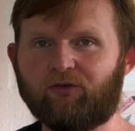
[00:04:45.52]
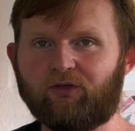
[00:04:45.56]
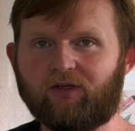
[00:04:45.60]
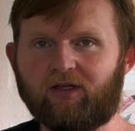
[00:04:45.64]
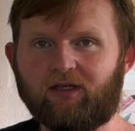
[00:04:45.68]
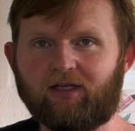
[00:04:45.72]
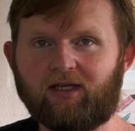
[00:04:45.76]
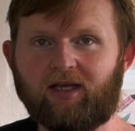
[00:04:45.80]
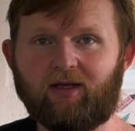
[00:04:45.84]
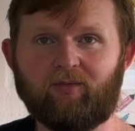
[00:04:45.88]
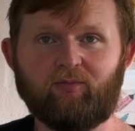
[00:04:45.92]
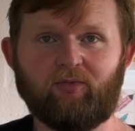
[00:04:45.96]

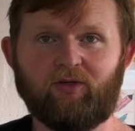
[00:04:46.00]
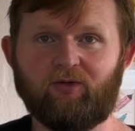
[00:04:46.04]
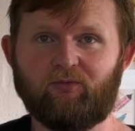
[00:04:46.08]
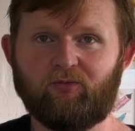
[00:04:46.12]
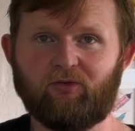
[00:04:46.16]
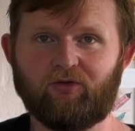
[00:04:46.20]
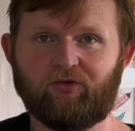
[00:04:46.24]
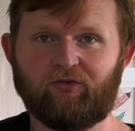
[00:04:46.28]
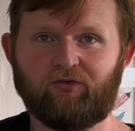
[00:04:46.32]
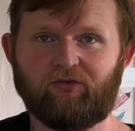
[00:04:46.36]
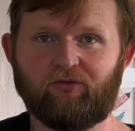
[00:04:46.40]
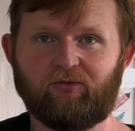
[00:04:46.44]
can be
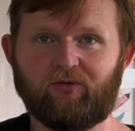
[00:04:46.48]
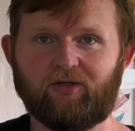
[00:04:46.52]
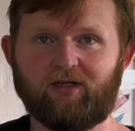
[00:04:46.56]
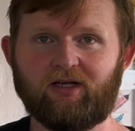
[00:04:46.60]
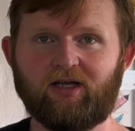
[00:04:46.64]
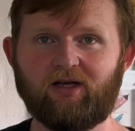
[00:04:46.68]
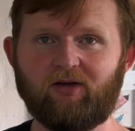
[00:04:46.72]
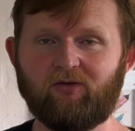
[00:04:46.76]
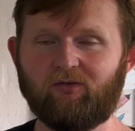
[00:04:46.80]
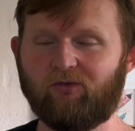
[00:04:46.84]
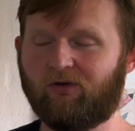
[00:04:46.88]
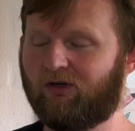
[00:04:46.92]
what, so, what,
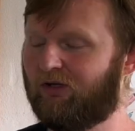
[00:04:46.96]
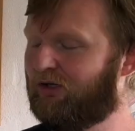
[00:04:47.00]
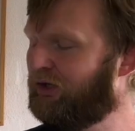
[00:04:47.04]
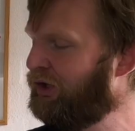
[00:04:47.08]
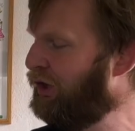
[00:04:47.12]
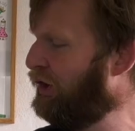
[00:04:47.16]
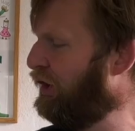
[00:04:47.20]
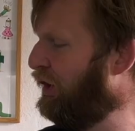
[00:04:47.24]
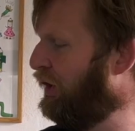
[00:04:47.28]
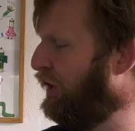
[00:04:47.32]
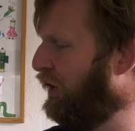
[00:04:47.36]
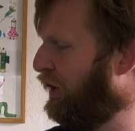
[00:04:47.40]
now, what,
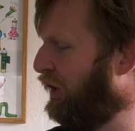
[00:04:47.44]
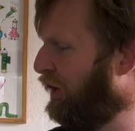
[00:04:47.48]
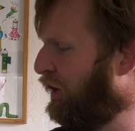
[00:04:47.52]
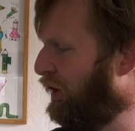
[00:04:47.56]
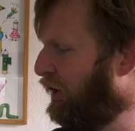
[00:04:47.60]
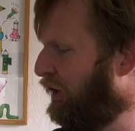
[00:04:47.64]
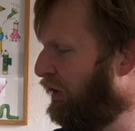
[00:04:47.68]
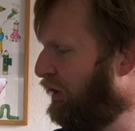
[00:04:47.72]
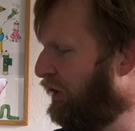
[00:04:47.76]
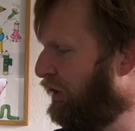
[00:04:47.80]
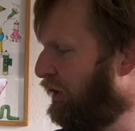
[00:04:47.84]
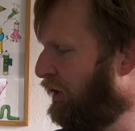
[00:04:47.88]

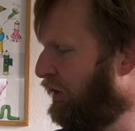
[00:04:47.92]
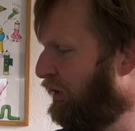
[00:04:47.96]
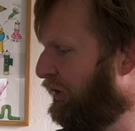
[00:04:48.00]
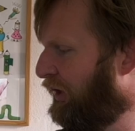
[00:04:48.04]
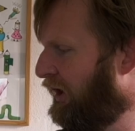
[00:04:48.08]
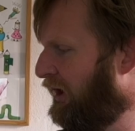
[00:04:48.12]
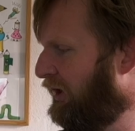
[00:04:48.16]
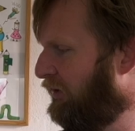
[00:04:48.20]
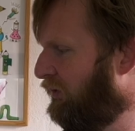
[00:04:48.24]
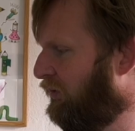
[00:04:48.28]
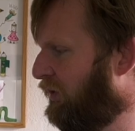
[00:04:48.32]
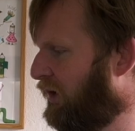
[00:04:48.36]
or
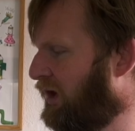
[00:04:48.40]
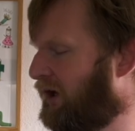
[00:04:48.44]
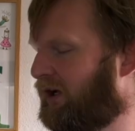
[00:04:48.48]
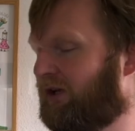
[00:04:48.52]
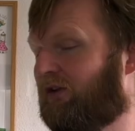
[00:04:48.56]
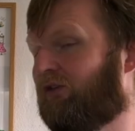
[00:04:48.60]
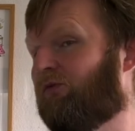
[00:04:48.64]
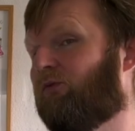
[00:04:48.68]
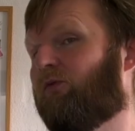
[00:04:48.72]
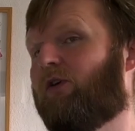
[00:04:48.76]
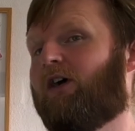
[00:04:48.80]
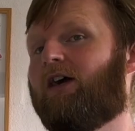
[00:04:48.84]
9
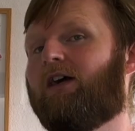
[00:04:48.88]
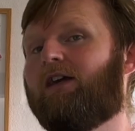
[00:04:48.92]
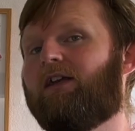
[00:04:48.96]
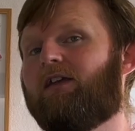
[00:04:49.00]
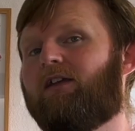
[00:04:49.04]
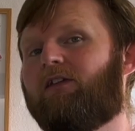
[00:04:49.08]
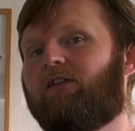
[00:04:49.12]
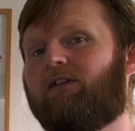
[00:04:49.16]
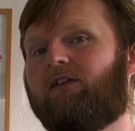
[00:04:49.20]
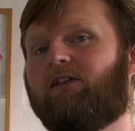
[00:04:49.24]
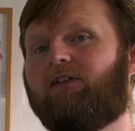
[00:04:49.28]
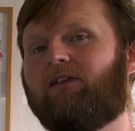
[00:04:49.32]
whys. Why
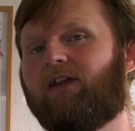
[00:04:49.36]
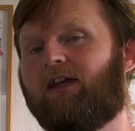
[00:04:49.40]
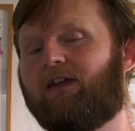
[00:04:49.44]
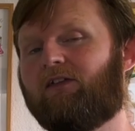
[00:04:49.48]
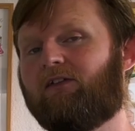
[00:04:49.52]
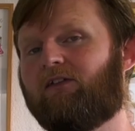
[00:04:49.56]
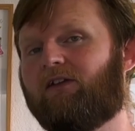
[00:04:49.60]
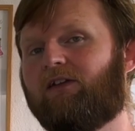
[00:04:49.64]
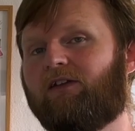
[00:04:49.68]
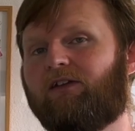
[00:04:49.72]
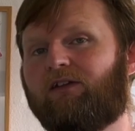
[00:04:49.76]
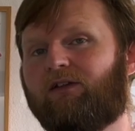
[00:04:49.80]
is this
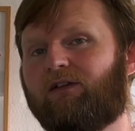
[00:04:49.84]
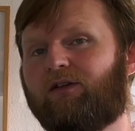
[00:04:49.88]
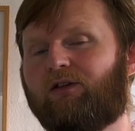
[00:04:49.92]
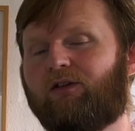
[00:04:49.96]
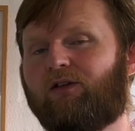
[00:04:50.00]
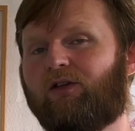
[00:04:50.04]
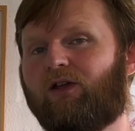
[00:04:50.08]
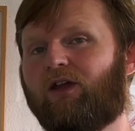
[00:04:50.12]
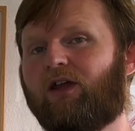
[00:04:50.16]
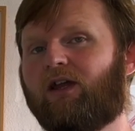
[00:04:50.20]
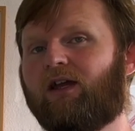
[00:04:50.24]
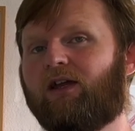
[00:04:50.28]
actually
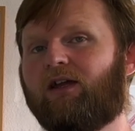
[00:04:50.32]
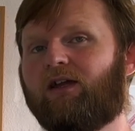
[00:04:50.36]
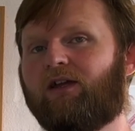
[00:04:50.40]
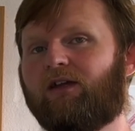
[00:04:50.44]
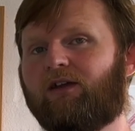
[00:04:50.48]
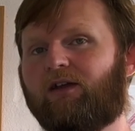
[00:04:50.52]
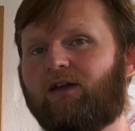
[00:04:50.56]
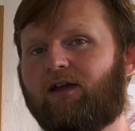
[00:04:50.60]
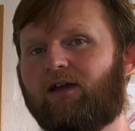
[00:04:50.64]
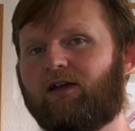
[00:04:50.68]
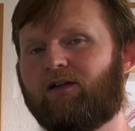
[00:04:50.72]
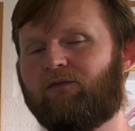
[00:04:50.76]

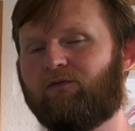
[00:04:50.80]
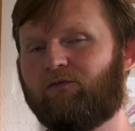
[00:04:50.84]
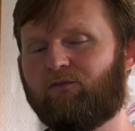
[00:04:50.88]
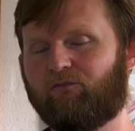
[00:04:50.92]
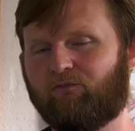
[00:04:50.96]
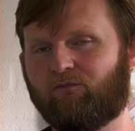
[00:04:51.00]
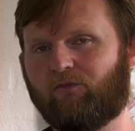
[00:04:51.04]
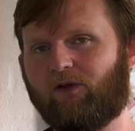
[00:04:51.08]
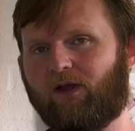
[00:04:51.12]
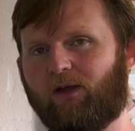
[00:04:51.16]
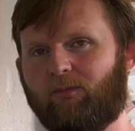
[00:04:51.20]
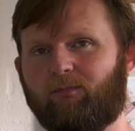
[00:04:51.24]
a
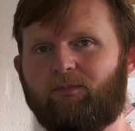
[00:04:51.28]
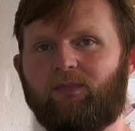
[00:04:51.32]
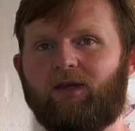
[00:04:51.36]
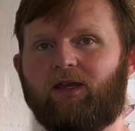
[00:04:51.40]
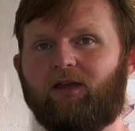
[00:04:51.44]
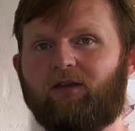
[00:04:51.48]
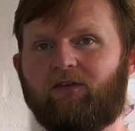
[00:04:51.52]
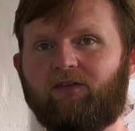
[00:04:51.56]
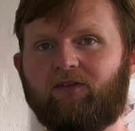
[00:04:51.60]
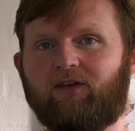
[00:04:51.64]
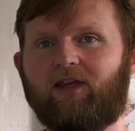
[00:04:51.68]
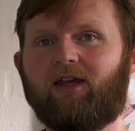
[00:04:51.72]

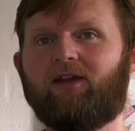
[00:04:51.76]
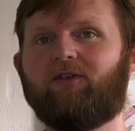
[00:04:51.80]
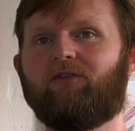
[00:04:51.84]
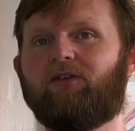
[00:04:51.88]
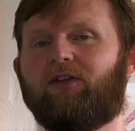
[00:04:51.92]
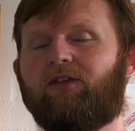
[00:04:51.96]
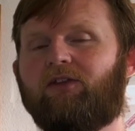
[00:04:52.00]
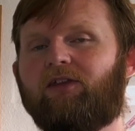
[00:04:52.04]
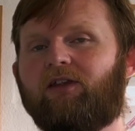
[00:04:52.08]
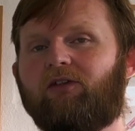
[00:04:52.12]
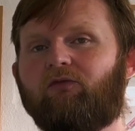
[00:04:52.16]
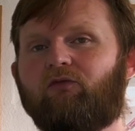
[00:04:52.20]
big scary
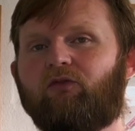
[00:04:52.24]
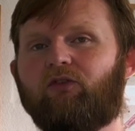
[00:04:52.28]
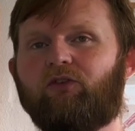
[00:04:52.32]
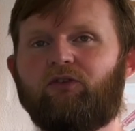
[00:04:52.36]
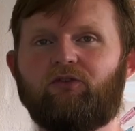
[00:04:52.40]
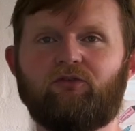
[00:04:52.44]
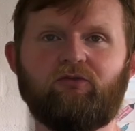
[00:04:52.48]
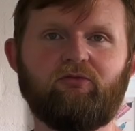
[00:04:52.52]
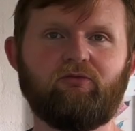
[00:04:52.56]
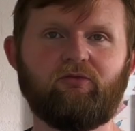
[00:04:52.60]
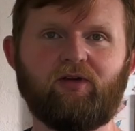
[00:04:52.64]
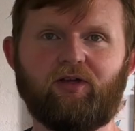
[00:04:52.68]
thing for
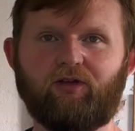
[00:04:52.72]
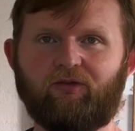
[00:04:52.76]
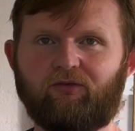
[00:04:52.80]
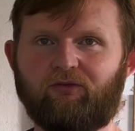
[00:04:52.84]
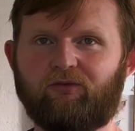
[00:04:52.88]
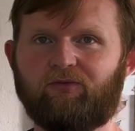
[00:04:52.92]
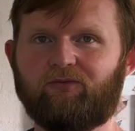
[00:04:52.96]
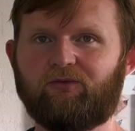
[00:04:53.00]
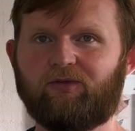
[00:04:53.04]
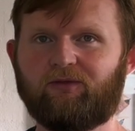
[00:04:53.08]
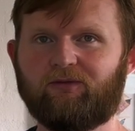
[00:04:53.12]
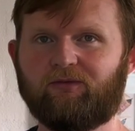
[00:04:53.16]
you, and
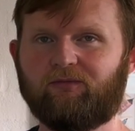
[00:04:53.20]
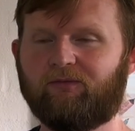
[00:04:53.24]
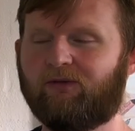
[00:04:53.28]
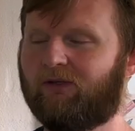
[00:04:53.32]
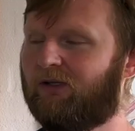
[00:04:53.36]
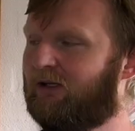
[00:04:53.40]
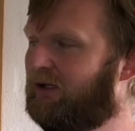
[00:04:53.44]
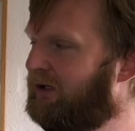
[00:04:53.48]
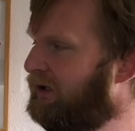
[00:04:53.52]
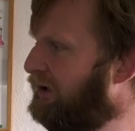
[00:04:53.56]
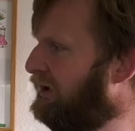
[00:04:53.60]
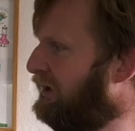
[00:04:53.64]
so on.
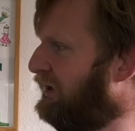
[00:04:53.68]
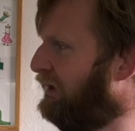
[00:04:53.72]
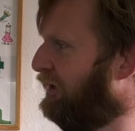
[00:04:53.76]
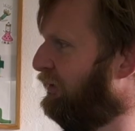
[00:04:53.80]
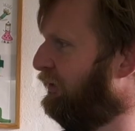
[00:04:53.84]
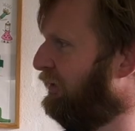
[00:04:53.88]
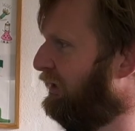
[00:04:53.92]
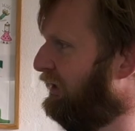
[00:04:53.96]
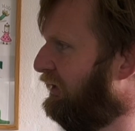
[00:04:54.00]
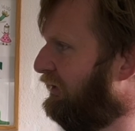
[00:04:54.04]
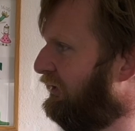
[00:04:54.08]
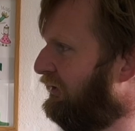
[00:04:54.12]

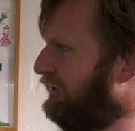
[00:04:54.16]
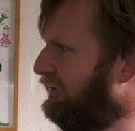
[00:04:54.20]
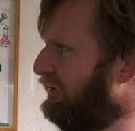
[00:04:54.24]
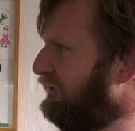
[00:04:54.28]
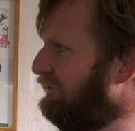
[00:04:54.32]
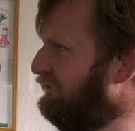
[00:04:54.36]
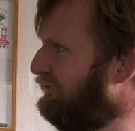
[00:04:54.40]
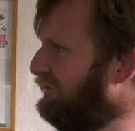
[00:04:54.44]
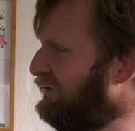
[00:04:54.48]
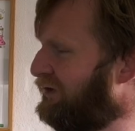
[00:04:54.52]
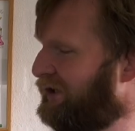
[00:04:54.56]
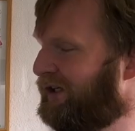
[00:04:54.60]
But it's just a
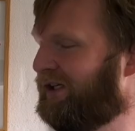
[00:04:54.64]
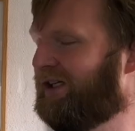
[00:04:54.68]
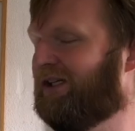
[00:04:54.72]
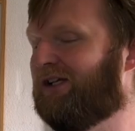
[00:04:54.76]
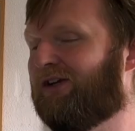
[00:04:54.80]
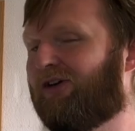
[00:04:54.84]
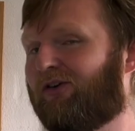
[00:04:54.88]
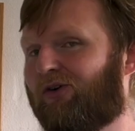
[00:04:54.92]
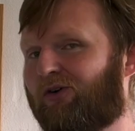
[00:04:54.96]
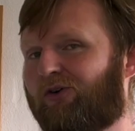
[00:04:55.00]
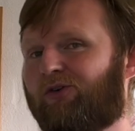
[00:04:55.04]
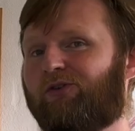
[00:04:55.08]
really
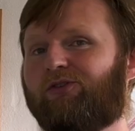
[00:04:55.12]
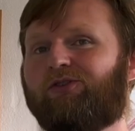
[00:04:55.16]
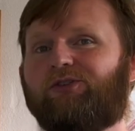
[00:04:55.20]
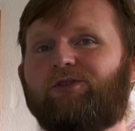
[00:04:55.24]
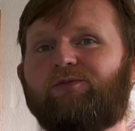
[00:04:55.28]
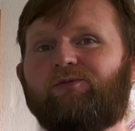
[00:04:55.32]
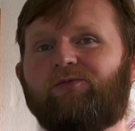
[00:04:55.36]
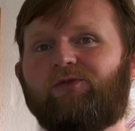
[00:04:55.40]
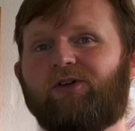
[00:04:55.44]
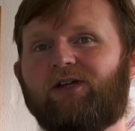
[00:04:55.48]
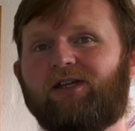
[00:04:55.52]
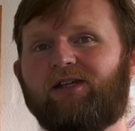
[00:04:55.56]

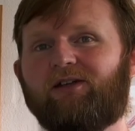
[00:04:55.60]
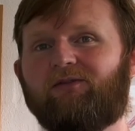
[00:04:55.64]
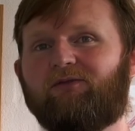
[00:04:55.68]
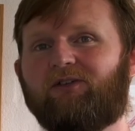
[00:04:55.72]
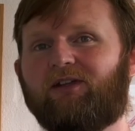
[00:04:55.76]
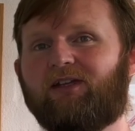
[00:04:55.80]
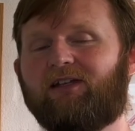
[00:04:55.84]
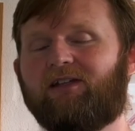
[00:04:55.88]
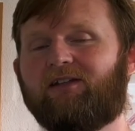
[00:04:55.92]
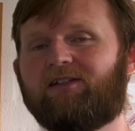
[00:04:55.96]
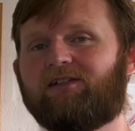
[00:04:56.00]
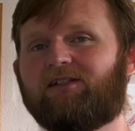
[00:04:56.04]
awesome way of
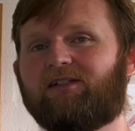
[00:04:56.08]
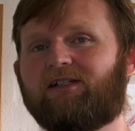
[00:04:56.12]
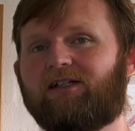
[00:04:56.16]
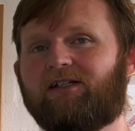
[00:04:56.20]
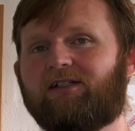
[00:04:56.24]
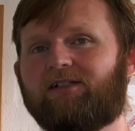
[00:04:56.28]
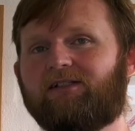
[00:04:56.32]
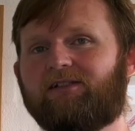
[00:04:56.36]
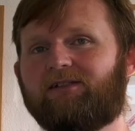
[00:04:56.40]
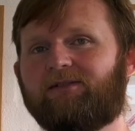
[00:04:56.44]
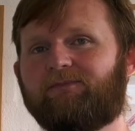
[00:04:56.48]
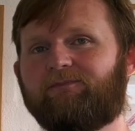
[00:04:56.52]
getting
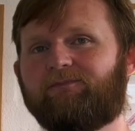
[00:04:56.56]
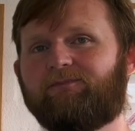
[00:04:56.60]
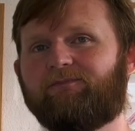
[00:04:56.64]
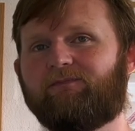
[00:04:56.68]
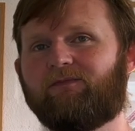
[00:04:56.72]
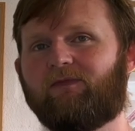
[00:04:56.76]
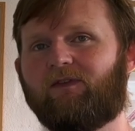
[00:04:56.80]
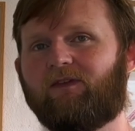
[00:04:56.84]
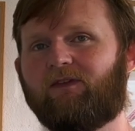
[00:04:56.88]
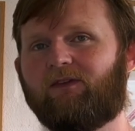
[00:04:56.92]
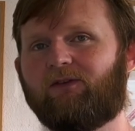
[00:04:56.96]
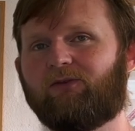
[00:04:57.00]
started.
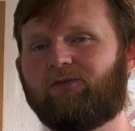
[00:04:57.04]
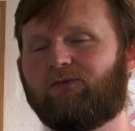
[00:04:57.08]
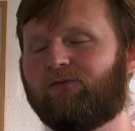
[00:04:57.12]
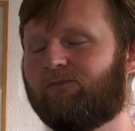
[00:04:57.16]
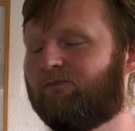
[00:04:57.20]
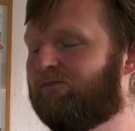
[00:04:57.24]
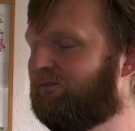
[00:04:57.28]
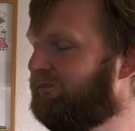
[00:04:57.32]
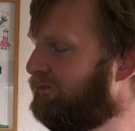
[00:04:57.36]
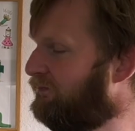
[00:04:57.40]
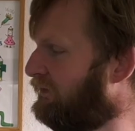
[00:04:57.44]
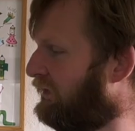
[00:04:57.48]
So
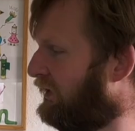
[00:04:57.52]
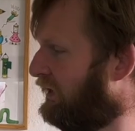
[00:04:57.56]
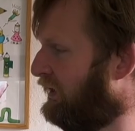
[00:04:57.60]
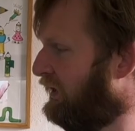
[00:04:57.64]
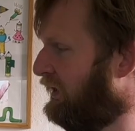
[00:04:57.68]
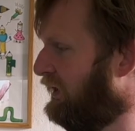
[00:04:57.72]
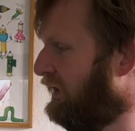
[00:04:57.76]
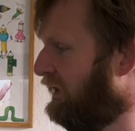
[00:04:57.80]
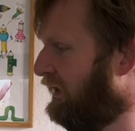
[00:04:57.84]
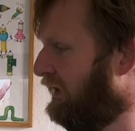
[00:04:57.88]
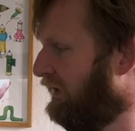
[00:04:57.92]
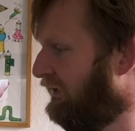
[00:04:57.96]

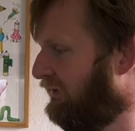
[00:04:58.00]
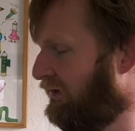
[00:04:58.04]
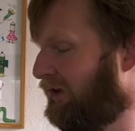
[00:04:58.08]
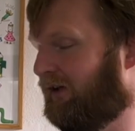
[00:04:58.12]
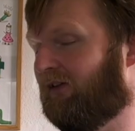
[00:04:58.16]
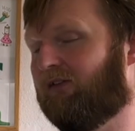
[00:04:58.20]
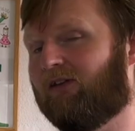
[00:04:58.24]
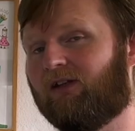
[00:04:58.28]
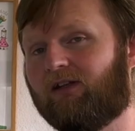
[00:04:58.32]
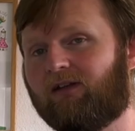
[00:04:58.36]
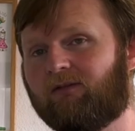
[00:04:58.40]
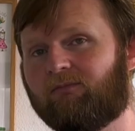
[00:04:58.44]

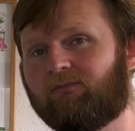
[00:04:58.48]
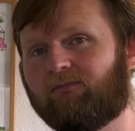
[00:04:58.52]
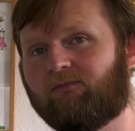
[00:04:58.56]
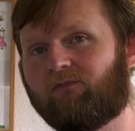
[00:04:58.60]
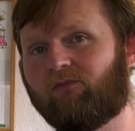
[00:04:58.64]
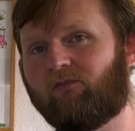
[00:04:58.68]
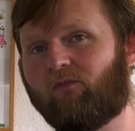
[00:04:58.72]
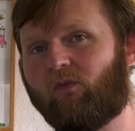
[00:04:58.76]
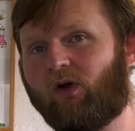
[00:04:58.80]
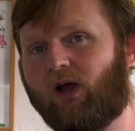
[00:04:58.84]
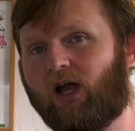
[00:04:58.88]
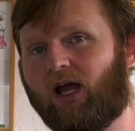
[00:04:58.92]
that's it.
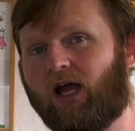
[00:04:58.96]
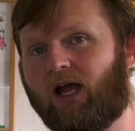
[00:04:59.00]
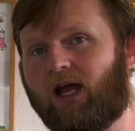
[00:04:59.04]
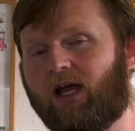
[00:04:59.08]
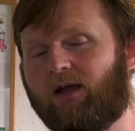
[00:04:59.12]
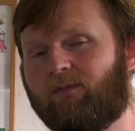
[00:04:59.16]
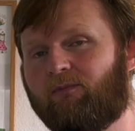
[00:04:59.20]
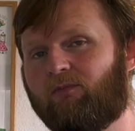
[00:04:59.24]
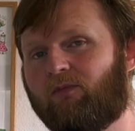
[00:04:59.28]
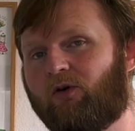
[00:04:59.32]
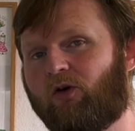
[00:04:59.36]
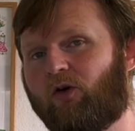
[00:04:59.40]

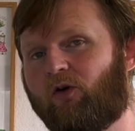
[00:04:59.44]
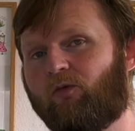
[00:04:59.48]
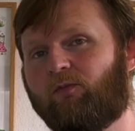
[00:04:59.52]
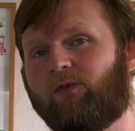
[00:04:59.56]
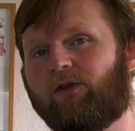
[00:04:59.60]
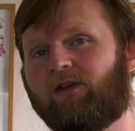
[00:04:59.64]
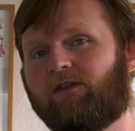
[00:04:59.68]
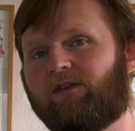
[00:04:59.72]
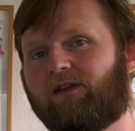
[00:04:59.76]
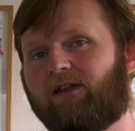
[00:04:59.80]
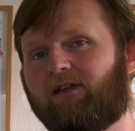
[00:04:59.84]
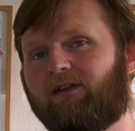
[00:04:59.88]
I'm hoping that